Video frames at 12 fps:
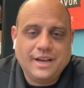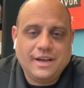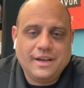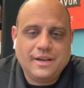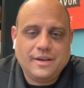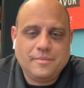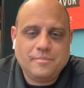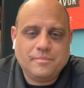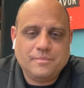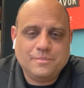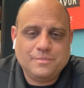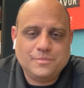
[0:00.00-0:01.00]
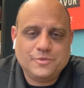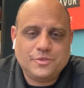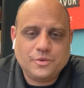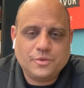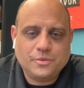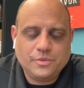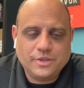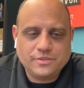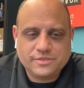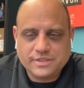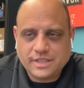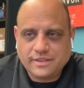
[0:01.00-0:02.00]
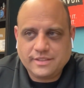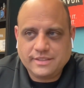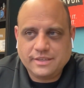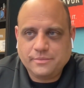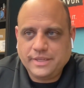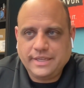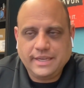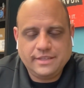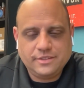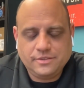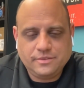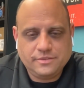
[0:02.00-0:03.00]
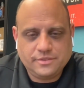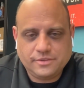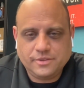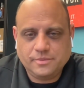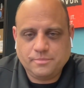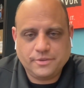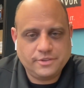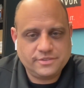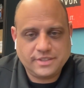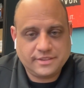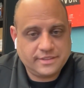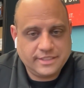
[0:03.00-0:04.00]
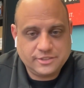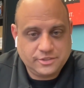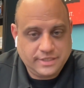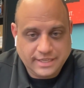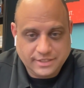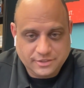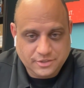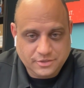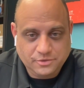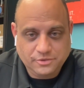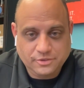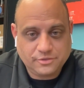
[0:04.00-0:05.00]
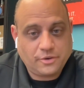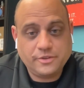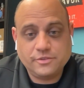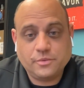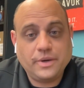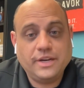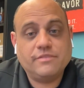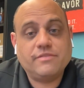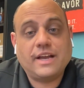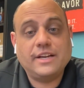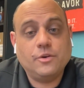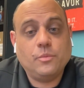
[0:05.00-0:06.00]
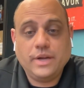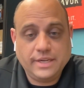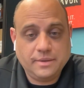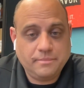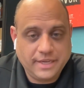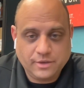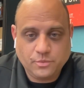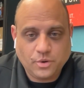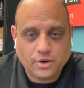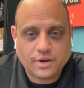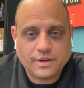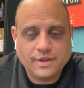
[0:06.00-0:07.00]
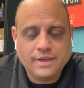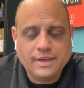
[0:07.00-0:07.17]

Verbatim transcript: Um, so there's nothing that we can't do as a group, or there's nothing that you can't do. There's always a way to find a way to make it work.